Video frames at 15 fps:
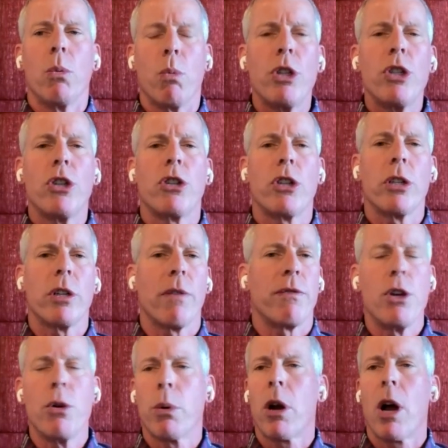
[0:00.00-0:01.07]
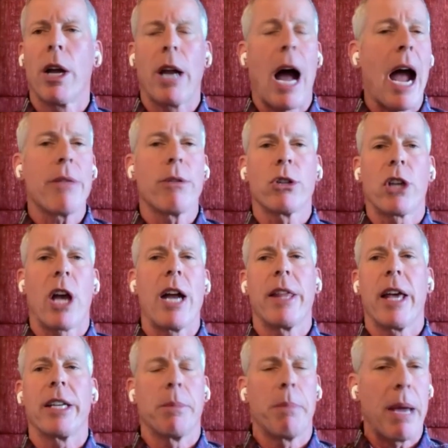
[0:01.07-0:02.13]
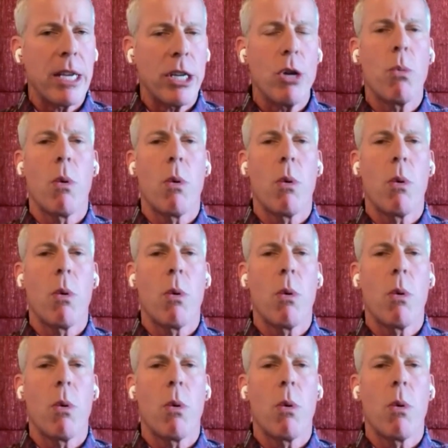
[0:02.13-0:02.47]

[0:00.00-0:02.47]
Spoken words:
Wouldn't you, if you were on either side of that debate,